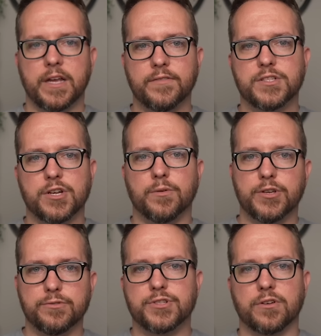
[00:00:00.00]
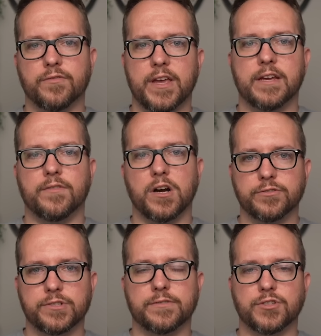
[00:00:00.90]
Even so, a new survey of
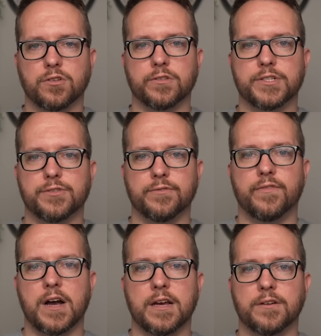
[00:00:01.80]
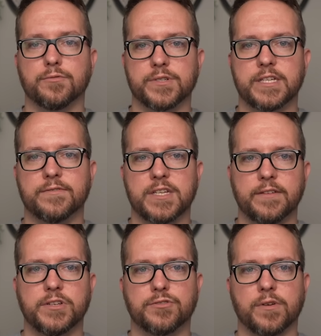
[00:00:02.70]
hundreds of journalists who receive
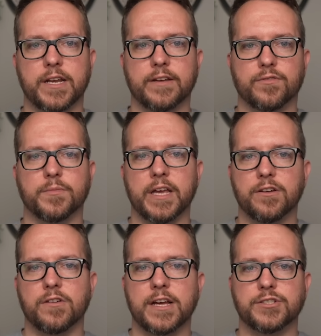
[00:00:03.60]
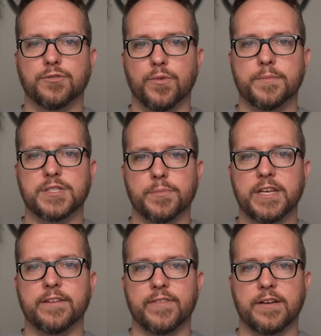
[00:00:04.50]
safety training from the International Women's
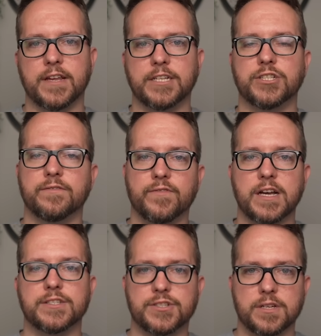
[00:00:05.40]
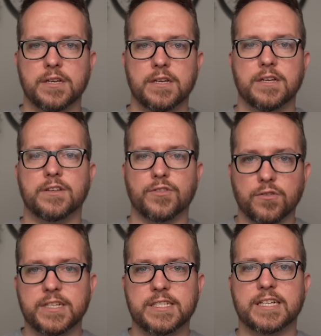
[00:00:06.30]
Media Foundation finds
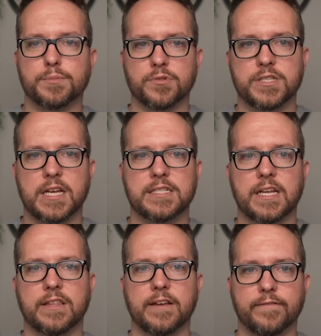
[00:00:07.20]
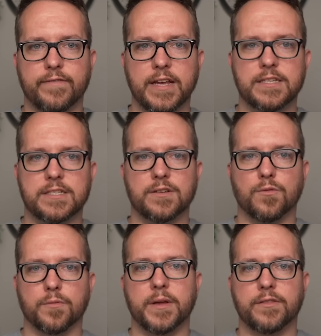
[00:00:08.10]
36% say they have faced
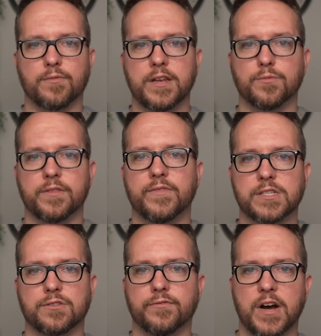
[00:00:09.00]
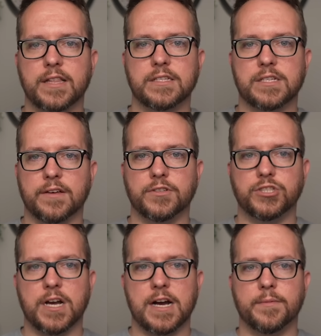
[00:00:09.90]
or been threatened with physical violence on the
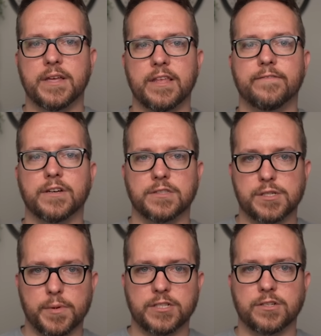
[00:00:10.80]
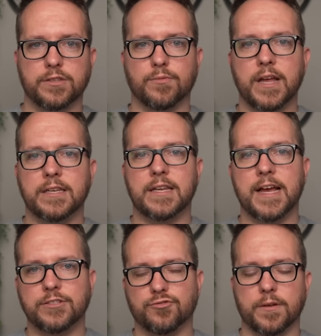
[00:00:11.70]
job, and they felt especially threatened
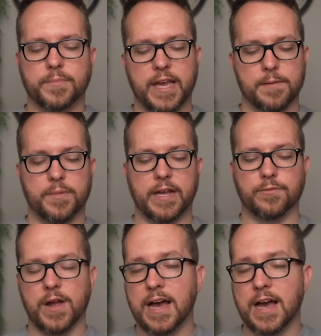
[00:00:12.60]
at Trump campaign